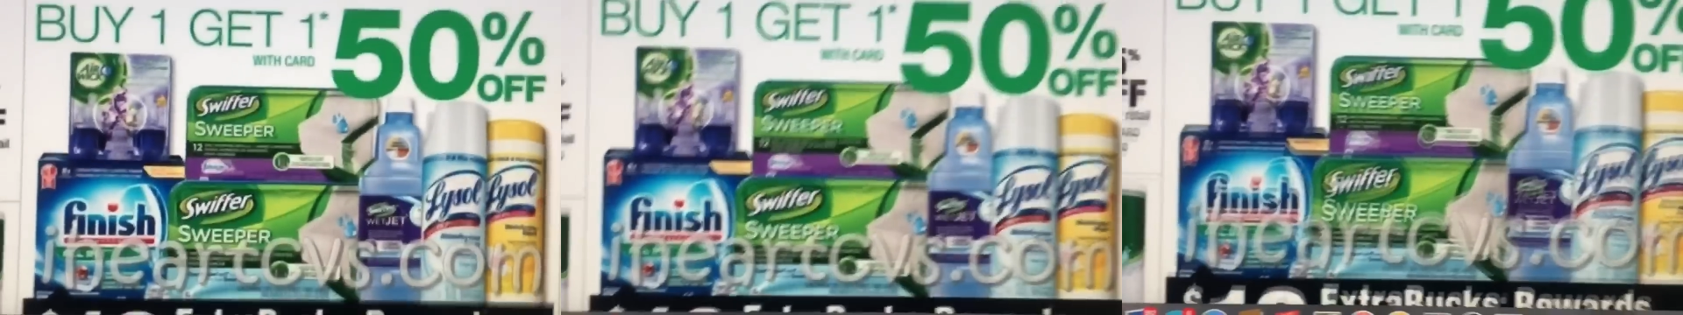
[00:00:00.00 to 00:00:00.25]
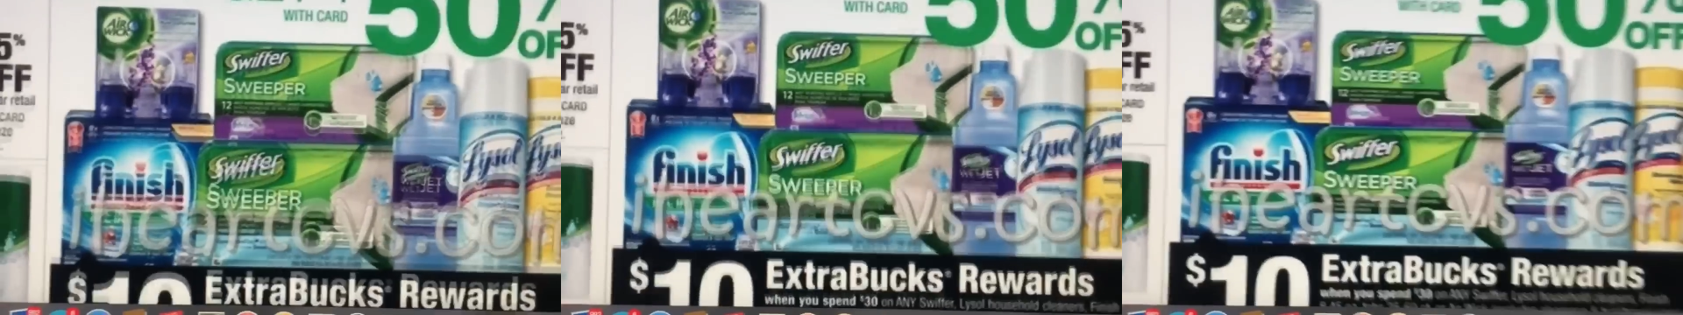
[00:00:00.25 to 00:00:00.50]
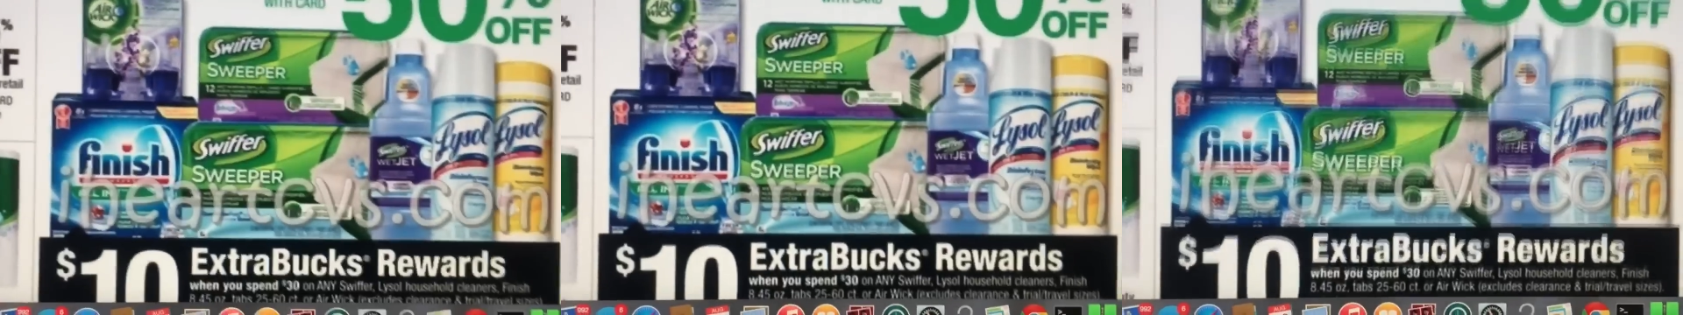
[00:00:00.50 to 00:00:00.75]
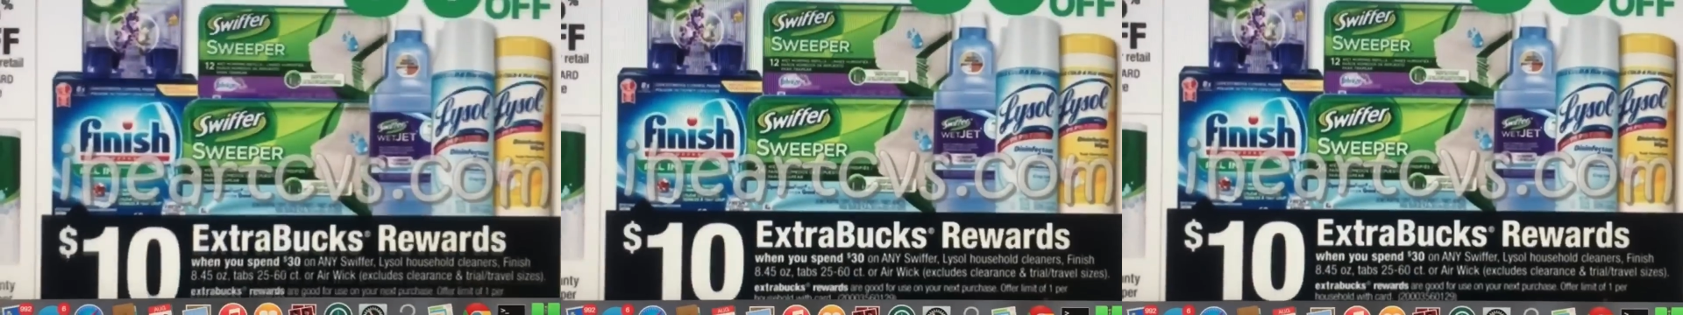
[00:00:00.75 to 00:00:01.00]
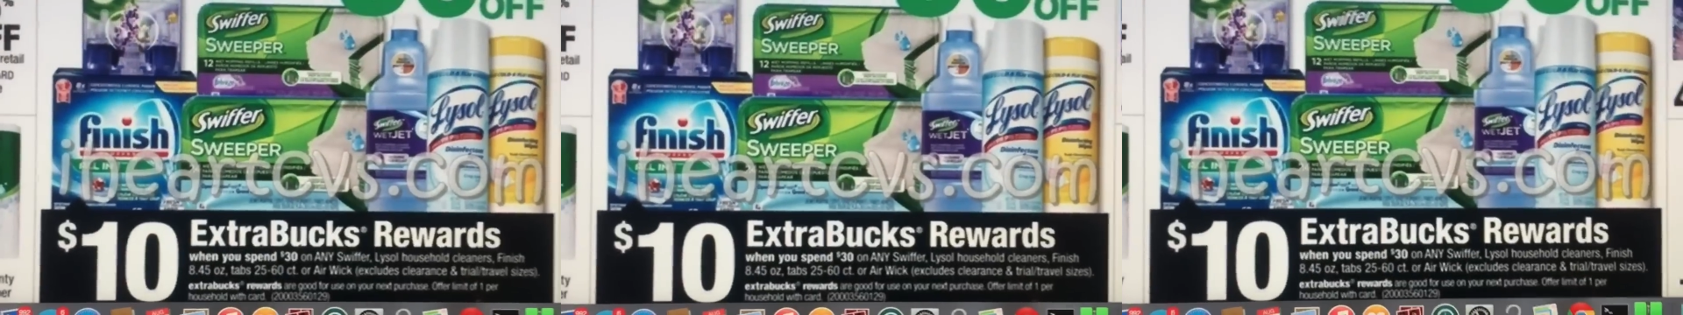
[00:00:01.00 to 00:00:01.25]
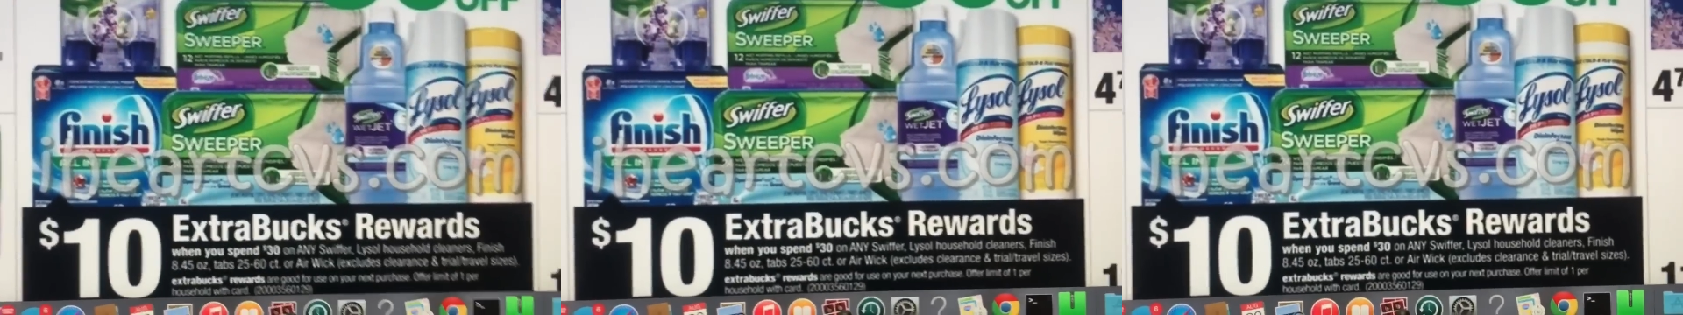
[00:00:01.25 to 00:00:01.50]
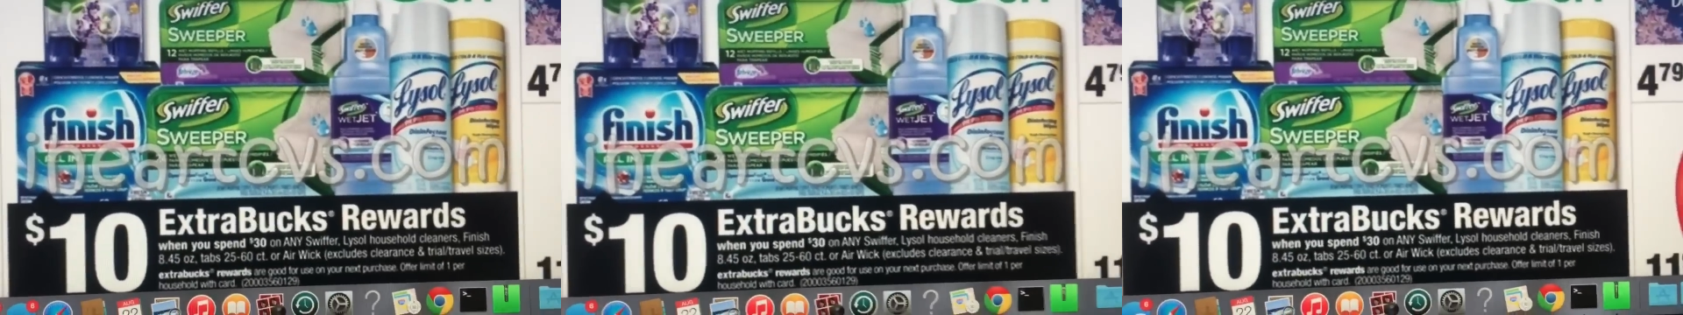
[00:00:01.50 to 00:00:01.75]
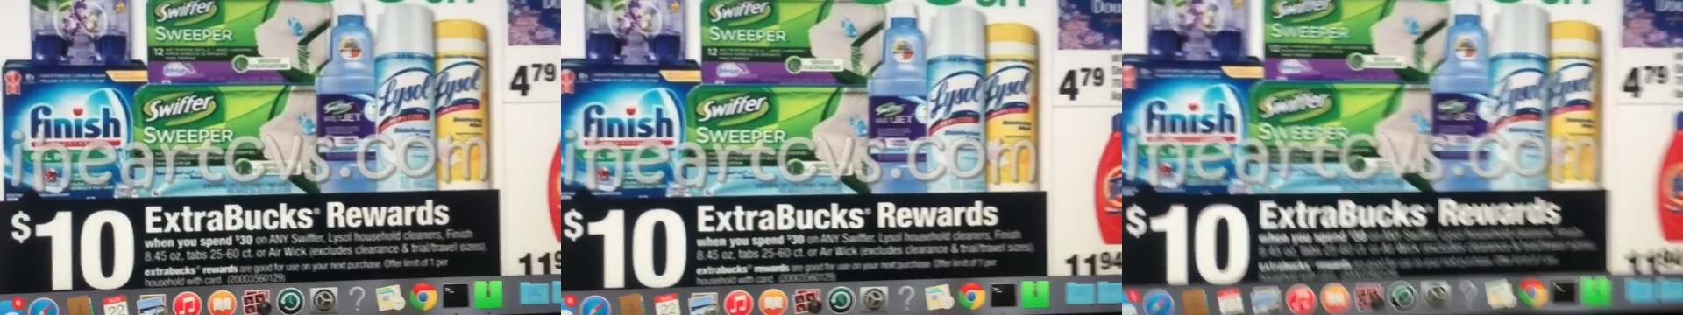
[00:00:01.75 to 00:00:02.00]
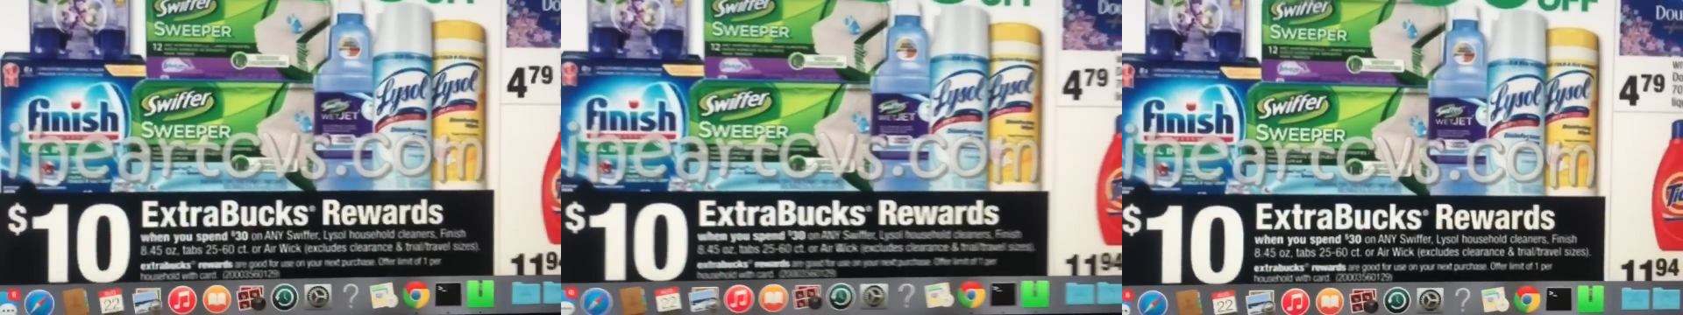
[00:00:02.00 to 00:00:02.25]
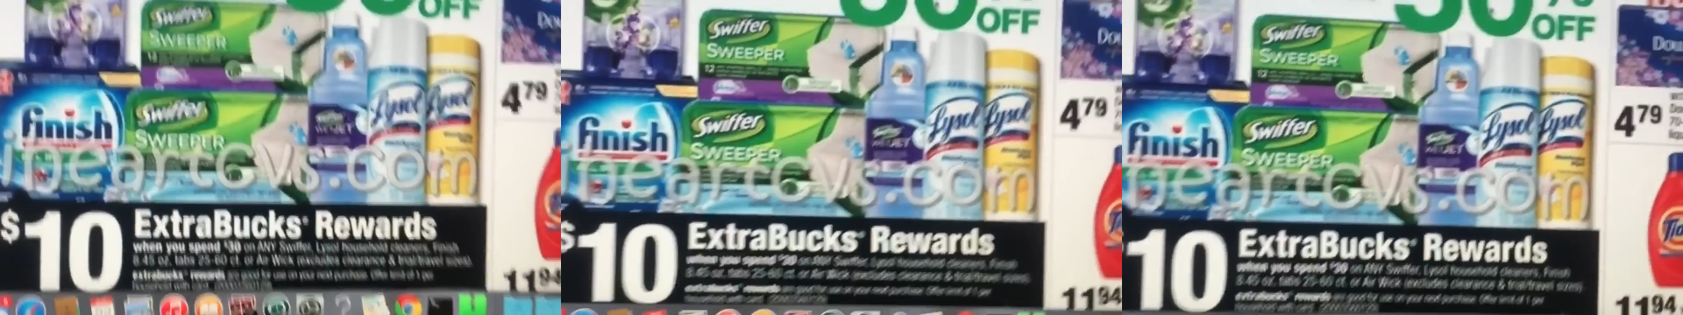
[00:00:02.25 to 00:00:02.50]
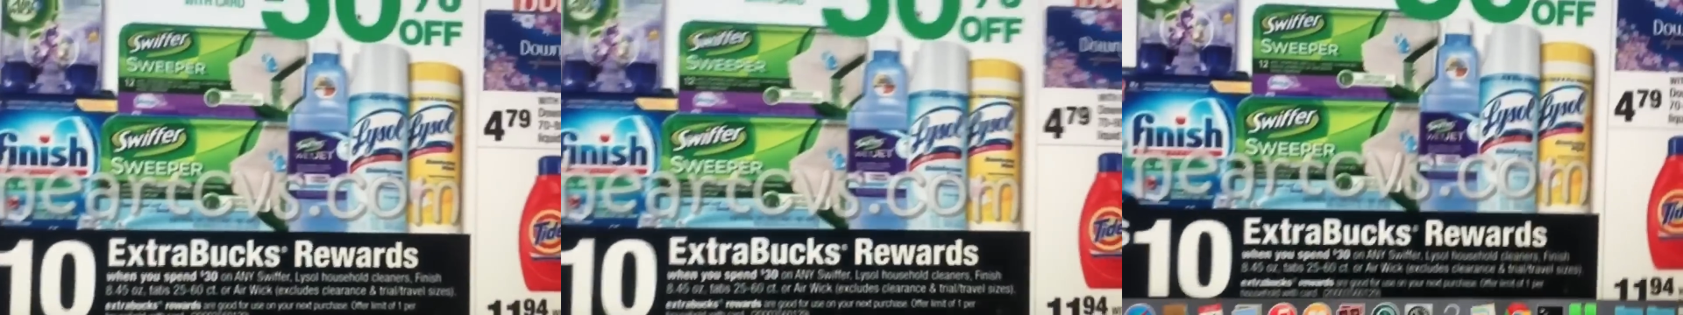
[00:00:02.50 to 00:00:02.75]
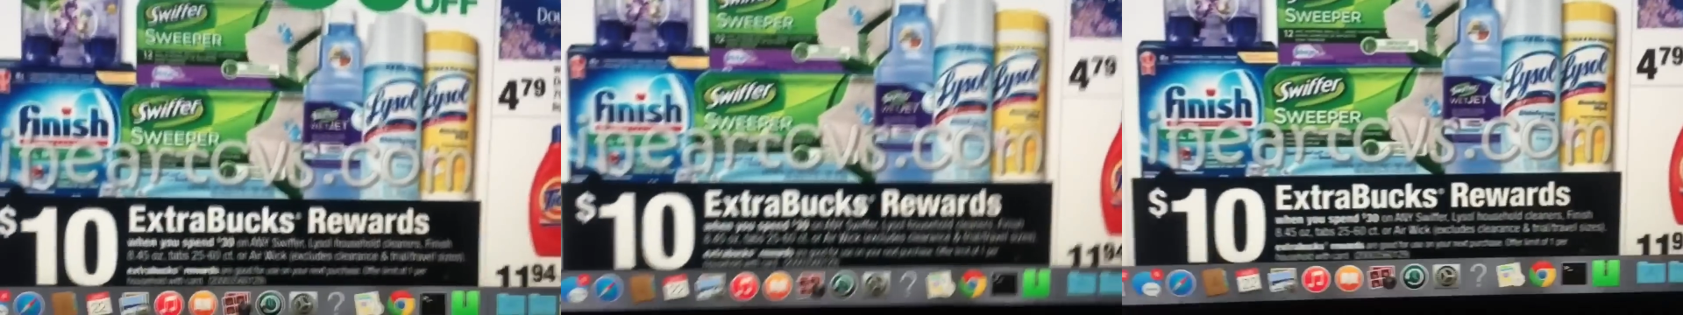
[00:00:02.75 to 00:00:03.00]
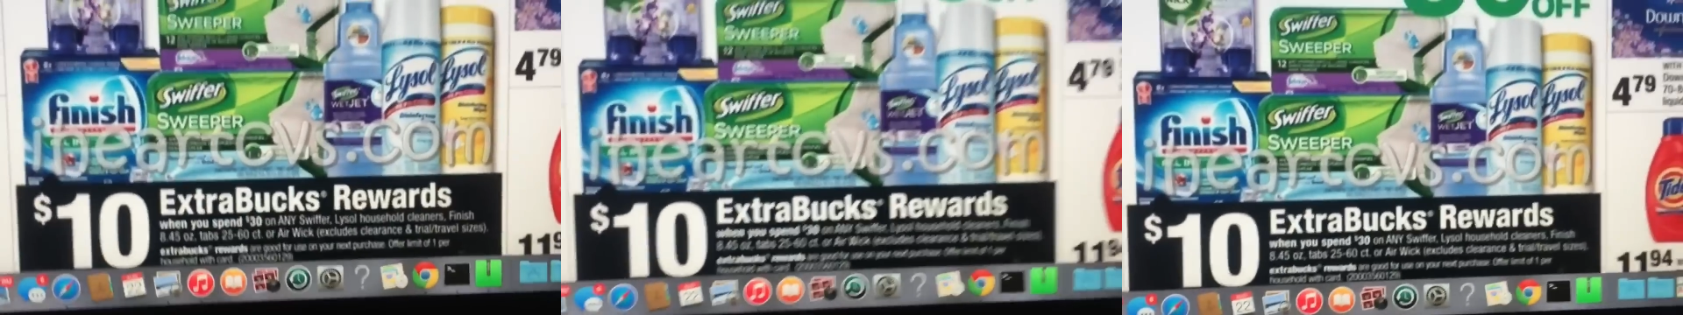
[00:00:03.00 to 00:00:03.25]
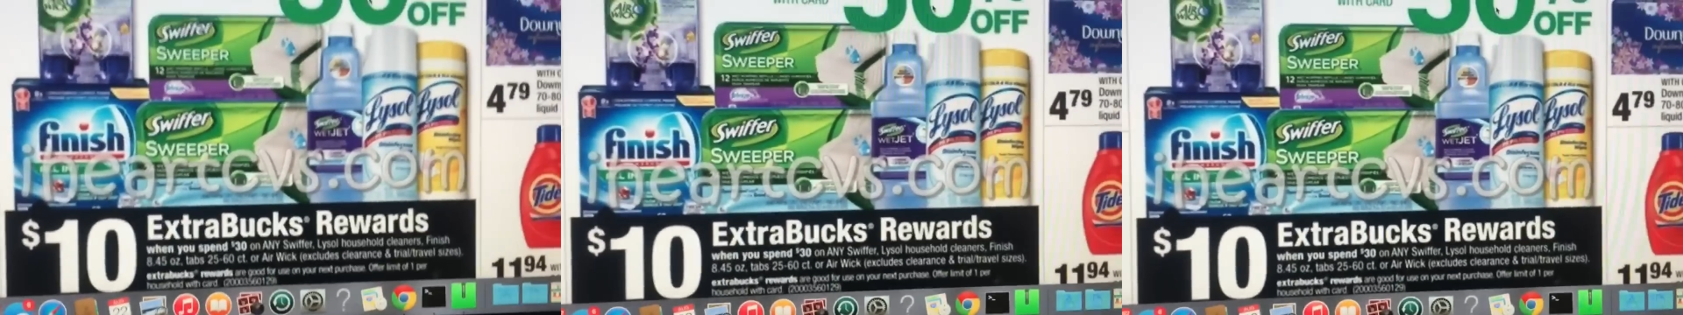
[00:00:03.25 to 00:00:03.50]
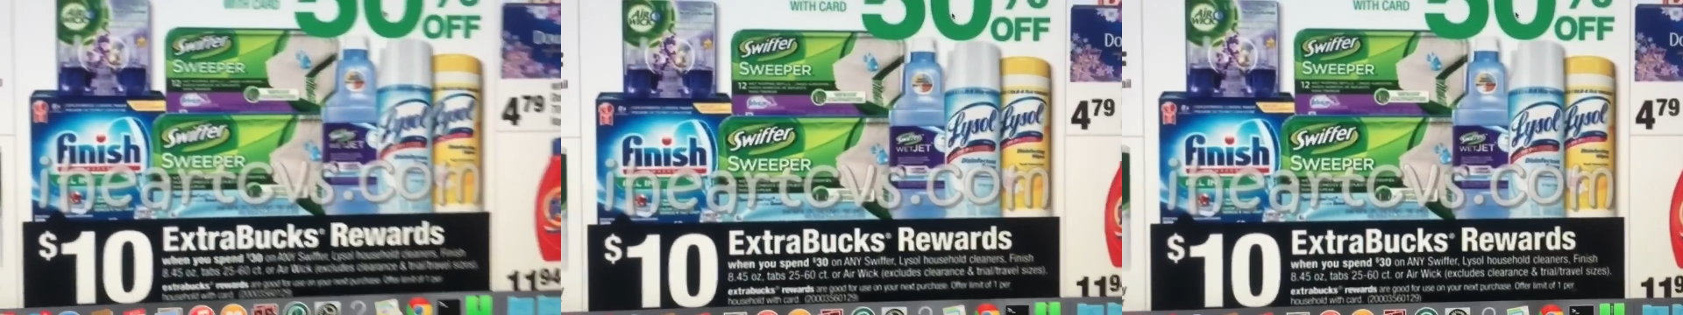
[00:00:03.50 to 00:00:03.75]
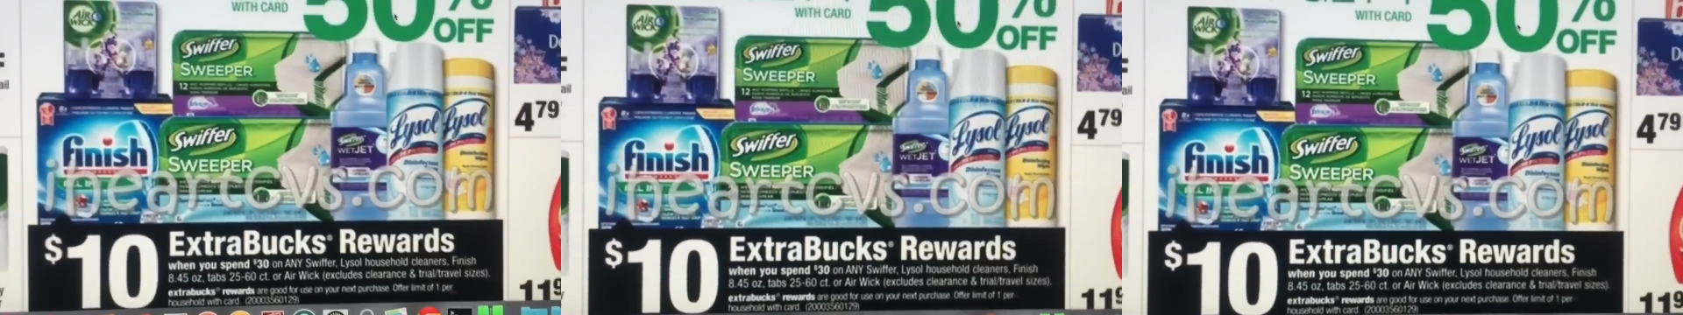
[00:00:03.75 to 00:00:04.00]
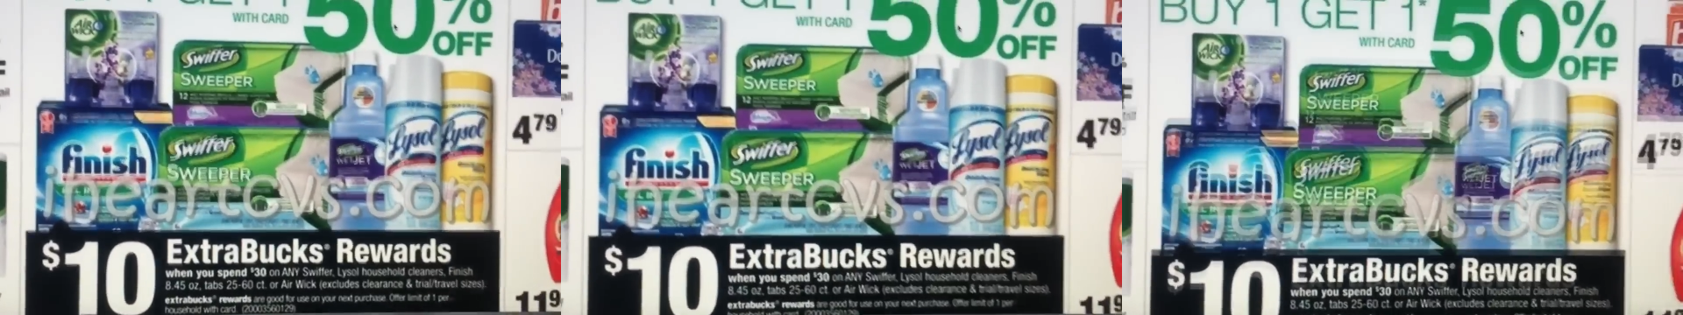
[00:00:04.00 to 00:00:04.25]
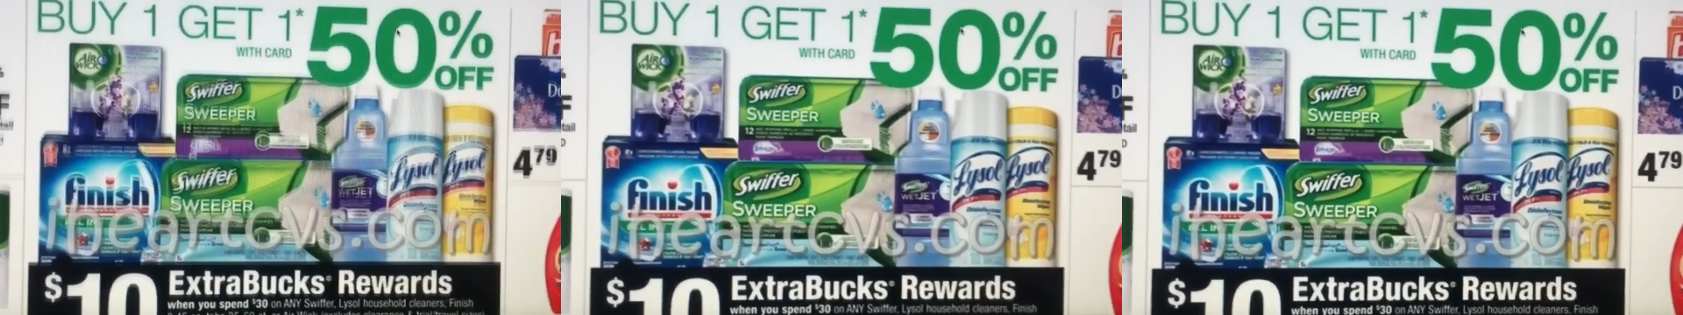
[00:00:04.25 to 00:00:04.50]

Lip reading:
No face is visible, so there are no lips to read.